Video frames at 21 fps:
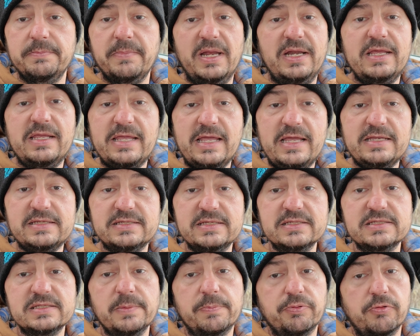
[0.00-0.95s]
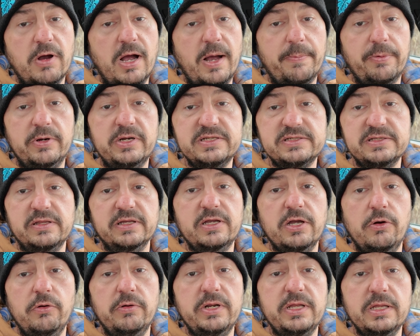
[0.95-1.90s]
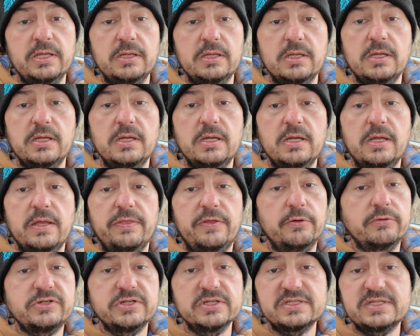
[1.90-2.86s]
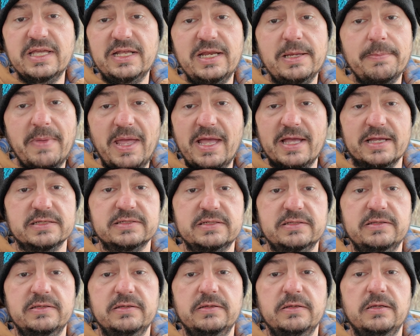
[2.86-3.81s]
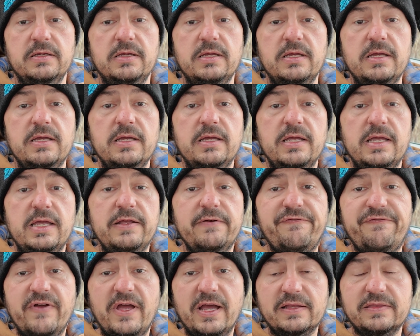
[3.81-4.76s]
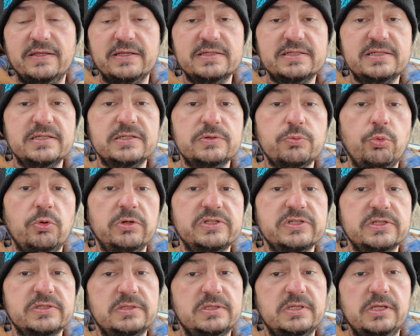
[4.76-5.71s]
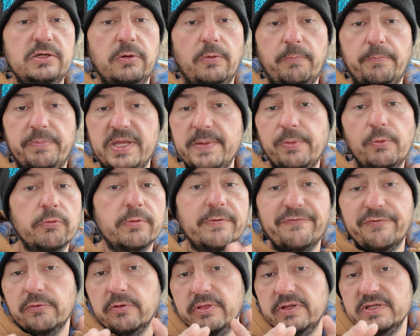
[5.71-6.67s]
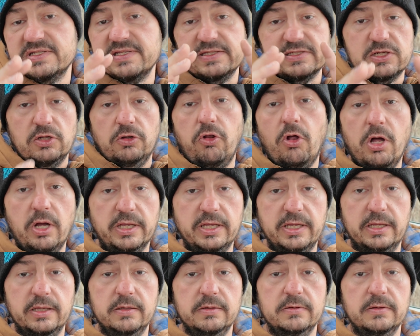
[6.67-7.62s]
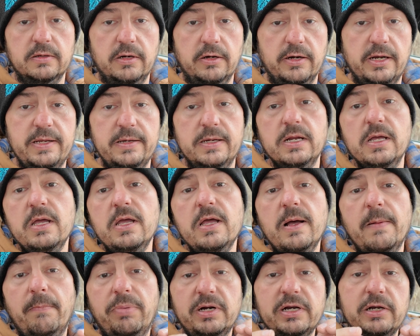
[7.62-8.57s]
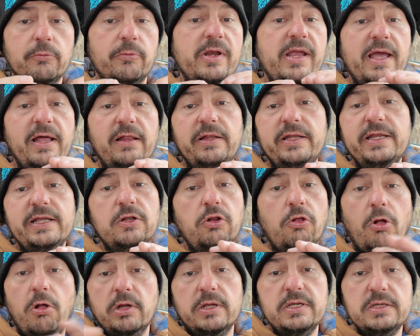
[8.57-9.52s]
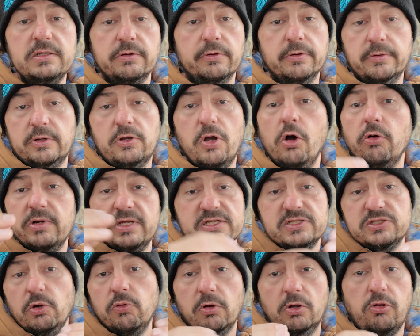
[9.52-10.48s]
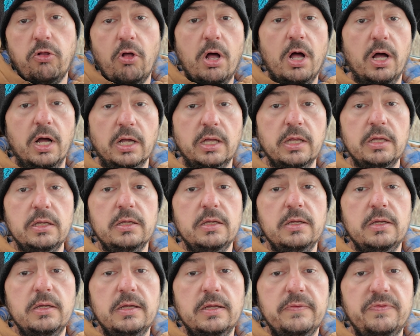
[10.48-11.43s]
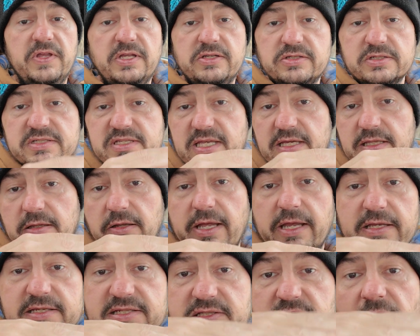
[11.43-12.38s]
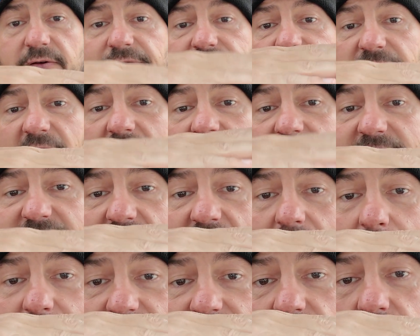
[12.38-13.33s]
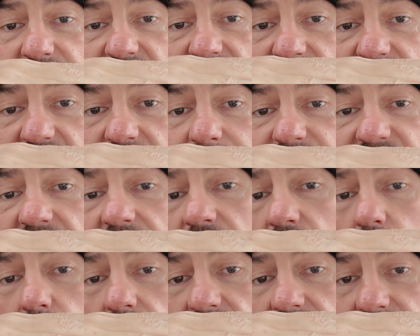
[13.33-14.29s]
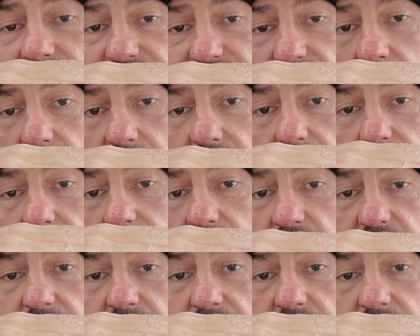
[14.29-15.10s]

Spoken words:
in many cases, the properties of the coating, they're just getting masked. In fact, this is what's, people refer to this as clogging. All right. But in reality, clogging or coatings don't clog. They just get like stuff on top of them that keep that coating from